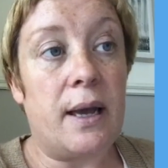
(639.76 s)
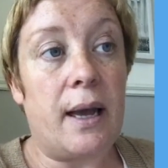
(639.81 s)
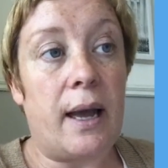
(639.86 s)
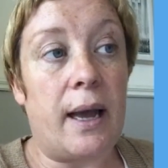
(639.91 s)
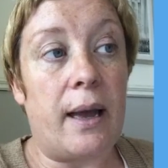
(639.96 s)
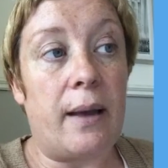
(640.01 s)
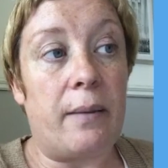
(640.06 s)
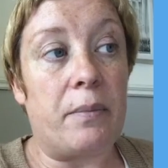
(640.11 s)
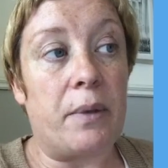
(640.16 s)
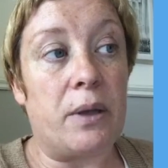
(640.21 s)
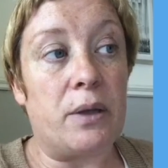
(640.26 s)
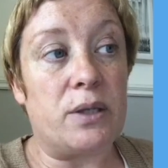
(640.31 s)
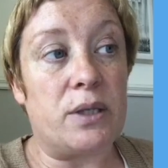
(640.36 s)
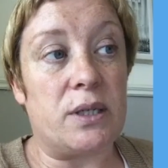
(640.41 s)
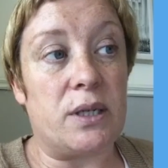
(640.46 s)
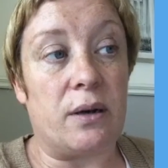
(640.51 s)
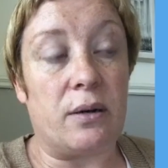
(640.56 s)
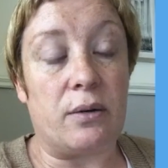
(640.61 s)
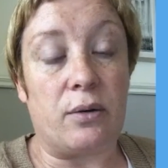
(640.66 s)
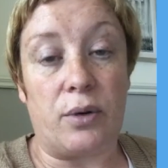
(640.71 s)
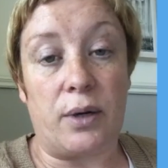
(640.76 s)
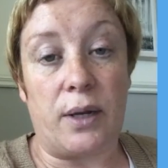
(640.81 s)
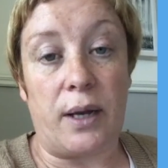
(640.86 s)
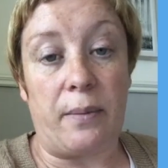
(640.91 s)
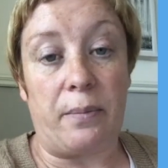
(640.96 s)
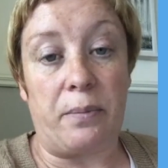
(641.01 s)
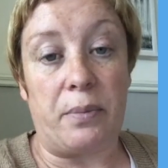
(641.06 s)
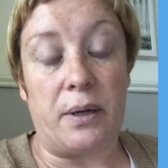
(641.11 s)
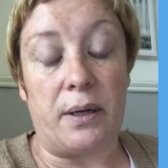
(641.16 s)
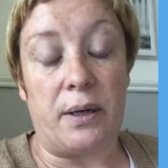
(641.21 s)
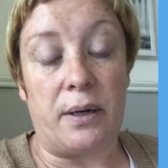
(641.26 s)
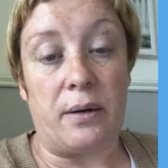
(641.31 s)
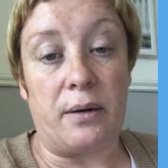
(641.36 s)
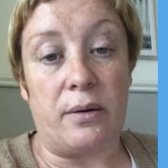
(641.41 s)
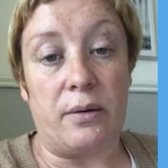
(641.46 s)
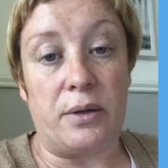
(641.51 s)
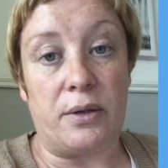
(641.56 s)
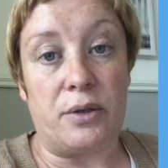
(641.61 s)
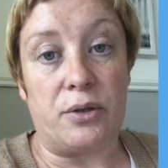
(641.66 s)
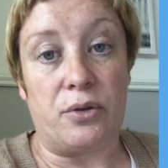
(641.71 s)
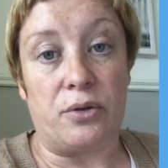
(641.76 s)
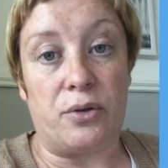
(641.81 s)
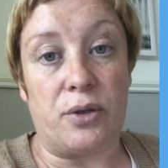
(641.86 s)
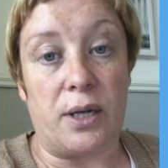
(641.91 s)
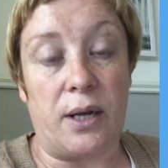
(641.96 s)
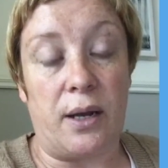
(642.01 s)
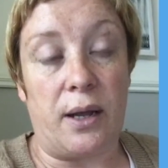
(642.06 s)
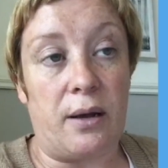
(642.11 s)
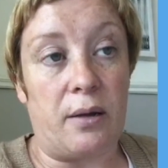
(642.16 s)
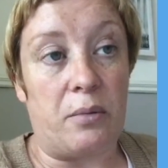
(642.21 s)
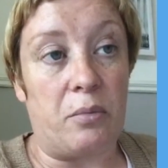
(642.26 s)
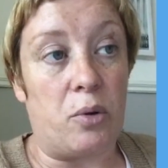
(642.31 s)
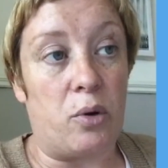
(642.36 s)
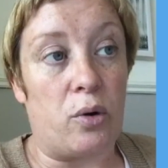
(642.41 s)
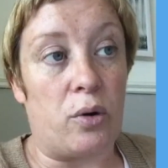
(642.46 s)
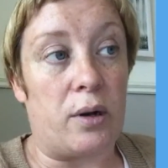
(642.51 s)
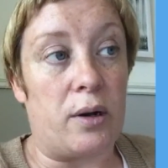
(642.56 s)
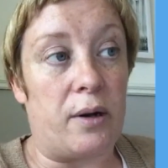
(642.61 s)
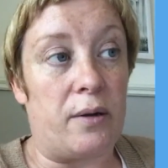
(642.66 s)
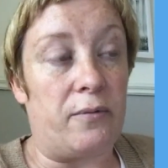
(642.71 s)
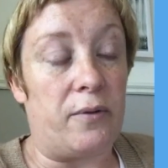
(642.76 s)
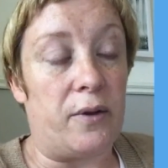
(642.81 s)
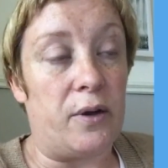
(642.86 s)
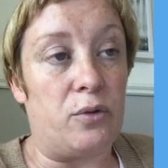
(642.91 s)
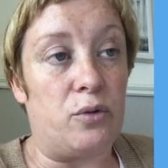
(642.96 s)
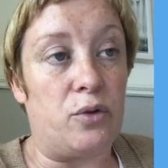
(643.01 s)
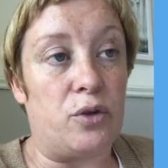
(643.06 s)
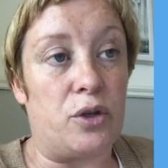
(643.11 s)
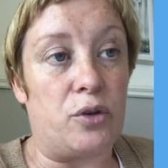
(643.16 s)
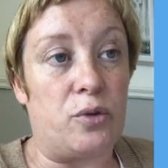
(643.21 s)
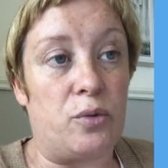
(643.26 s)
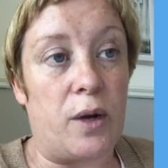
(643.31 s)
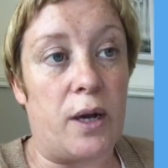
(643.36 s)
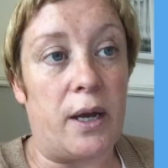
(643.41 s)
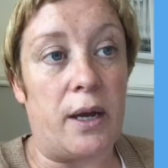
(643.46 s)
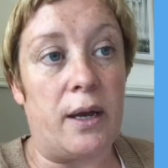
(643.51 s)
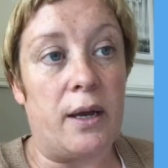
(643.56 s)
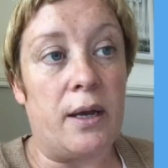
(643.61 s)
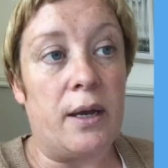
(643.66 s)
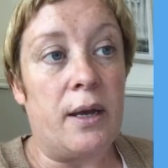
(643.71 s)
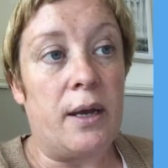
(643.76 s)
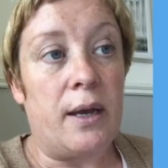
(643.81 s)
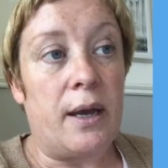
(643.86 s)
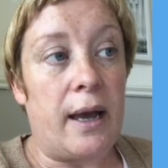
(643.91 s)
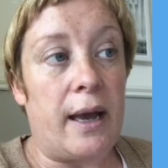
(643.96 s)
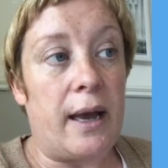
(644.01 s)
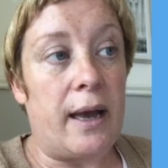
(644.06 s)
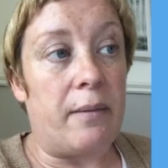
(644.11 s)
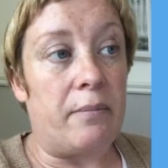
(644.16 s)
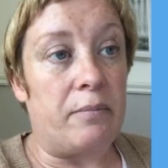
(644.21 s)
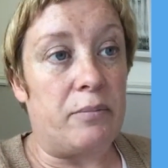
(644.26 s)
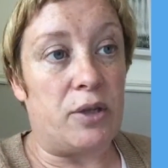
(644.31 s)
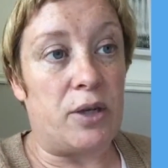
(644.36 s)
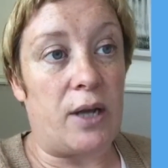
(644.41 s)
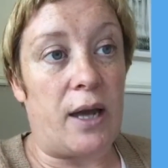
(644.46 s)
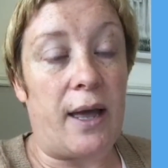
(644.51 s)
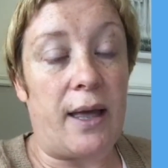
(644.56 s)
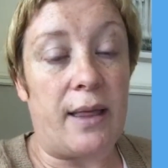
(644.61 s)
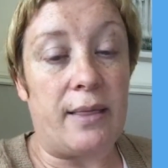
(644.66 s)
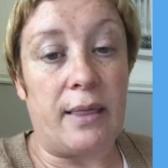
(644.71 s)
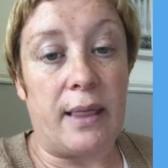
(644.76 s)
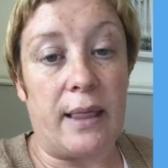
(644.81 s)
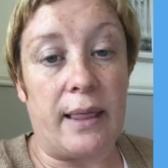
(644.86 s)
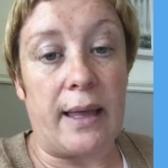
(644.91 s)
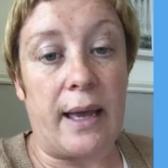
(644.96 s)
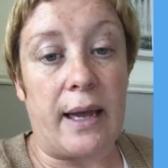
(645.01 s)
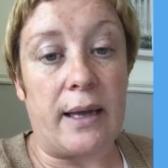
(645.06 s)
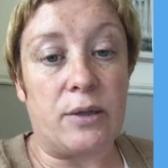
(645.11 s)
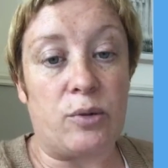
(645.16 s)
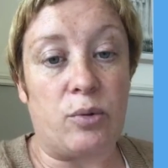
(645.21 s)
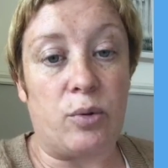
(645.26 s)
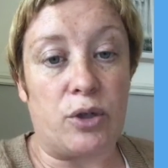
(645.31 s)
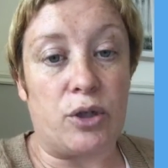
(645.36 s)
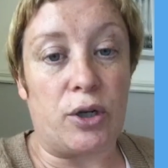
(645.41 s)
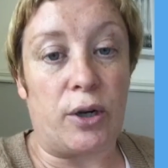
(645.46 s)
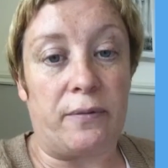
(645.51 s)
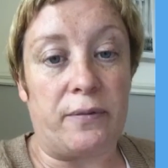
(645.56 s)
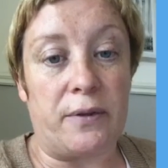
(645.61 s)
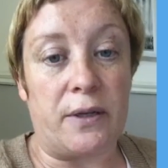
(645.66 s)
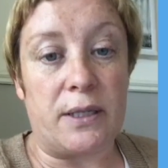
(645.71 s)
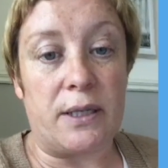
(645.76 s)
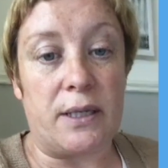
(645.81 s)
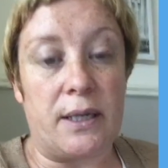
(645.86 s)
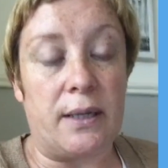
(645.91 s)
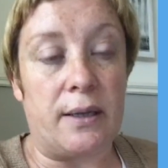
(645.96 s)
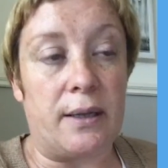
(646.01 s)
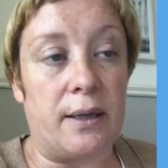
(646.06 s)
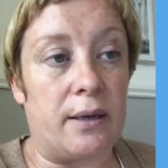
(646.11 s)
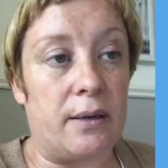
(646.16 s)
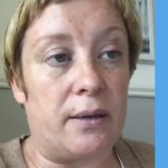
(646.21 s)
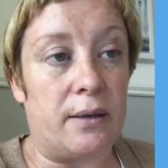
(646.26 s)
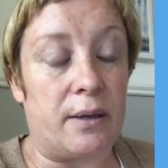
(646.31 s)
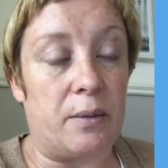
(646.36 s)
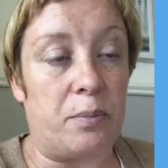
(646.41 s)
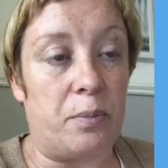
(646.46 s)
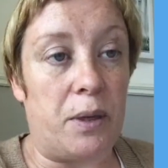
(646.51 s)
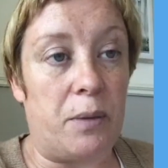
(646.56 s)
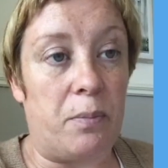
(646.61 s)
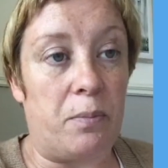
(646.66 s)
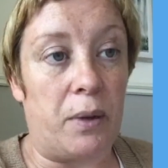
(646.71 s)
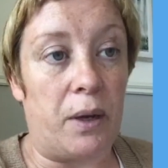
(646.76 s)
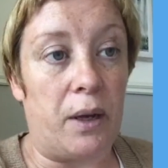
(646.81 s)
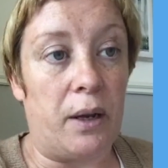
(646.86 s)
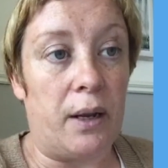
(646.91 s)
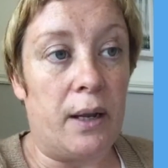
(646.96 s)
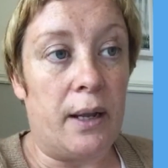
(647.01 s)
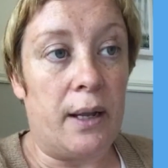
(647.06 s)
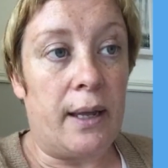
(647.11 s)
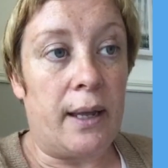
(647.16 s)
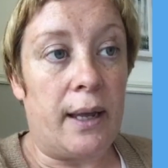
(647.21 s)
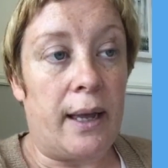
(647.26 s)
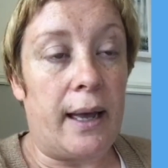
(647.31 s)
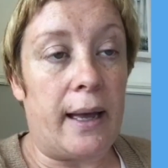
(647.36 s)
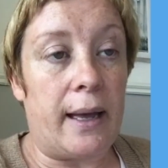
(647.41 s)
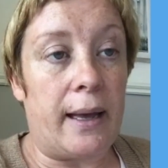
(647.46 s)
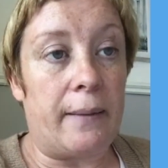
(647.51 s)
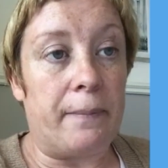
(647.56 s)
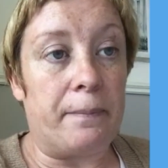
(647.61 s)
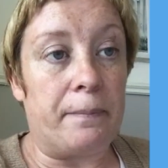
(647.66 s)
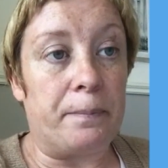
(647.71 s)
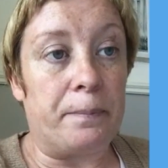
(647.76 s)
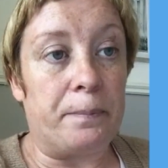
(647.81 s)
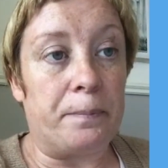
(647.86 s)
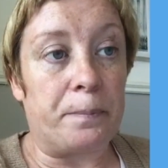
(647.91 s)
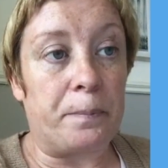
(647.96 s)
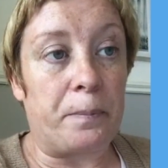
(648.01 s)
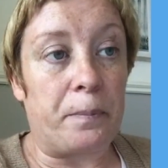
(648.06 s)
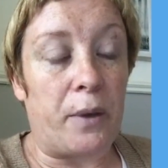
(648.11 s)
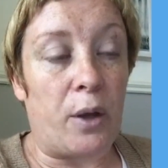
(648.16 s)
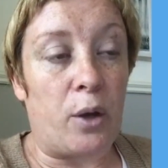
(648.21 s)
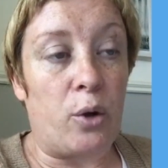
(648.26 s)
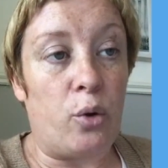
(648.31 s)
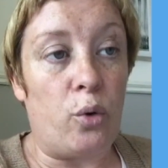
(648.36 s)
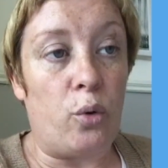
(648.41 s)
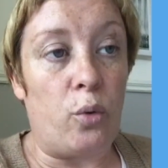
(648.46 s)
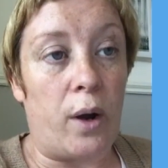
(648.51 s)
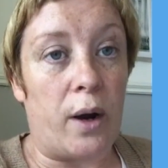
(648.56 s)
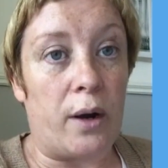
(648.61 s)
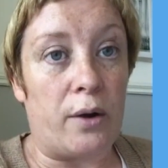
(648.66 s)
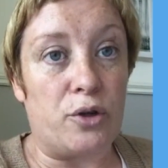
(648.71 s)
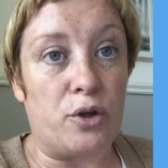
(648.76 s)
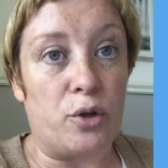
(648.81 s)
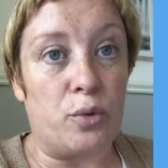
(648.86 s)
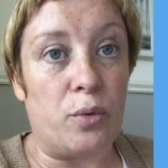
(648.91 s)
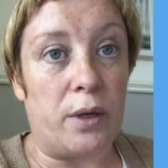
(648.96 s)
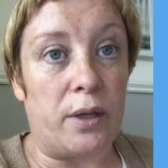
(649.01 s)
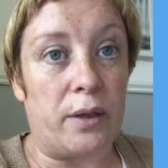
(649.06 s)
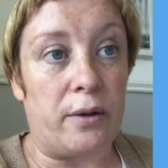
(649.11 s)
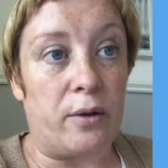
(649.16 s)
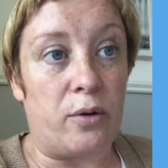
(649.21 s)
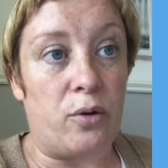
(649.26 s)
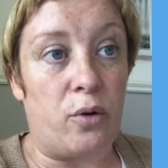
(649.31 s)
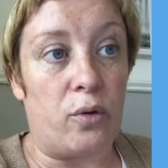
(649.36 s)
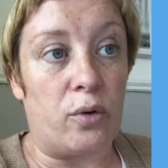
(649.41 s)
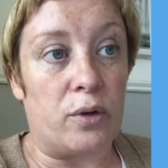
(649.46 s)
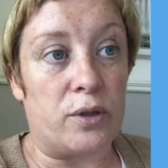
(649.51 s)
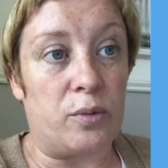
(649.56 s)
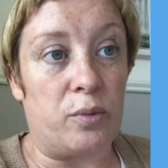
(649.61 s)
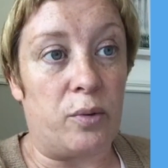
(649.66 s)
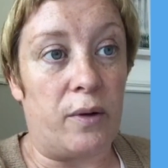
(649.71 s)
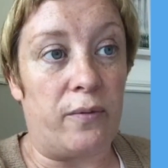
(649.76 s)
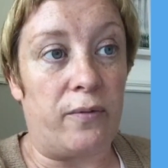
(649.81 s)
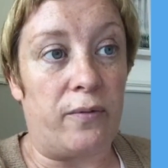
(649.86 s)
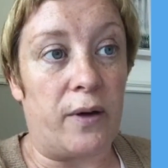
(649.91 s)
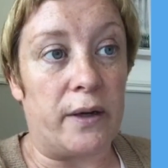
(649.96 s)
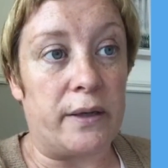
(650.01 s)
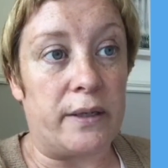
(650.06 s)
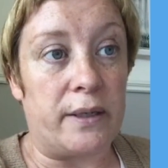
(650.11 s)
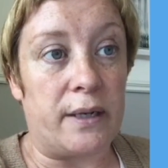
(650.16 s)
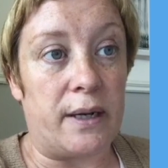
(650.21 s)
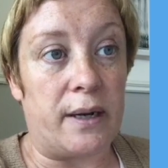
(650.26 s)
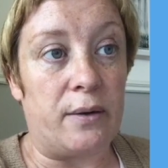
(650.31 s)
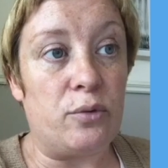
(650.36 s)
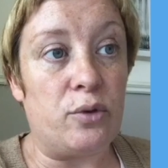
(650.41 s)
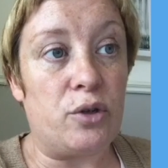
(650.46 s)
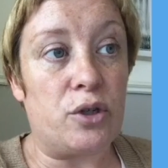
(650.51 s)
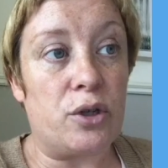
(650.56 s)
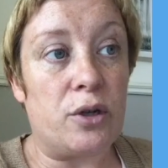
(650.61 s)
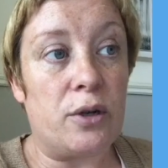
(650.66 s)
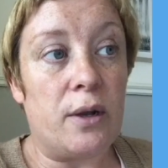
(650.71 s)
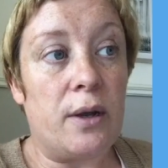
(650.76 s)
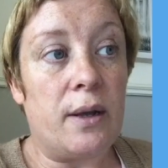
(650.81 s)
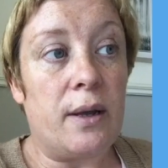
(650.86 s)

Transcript: It's not going to happen in Ireland. There's a long, more convoluted way to handle that, which obviously the people who are doing the course will find out.